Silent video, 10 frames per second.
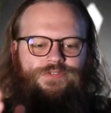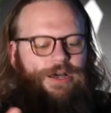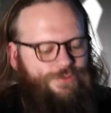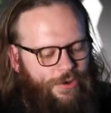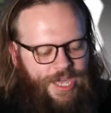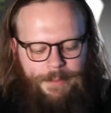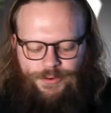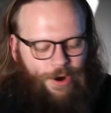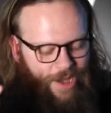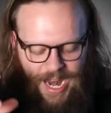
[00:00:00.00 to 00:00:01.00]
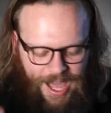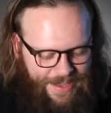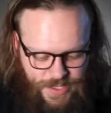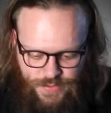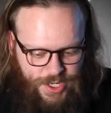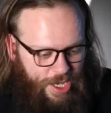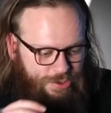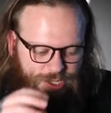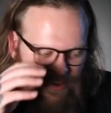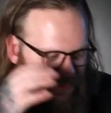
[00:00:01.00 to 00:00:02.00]
Now, don't get me wrong, I like these
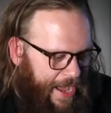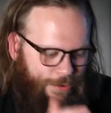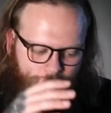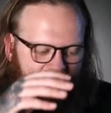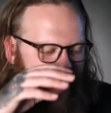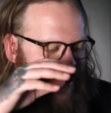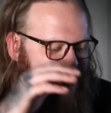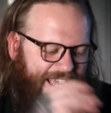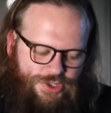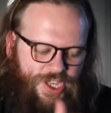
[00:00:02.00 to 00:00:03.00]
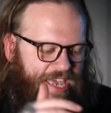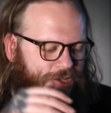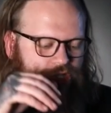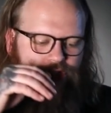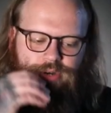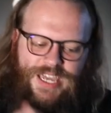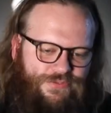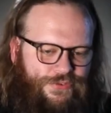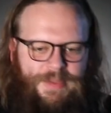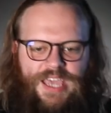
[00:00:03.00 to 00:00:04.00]
videos to be value packed, educational,
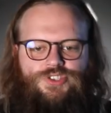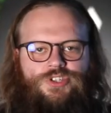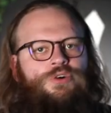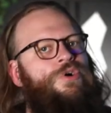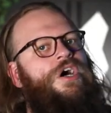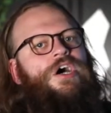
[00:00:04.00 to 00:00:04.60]
informational,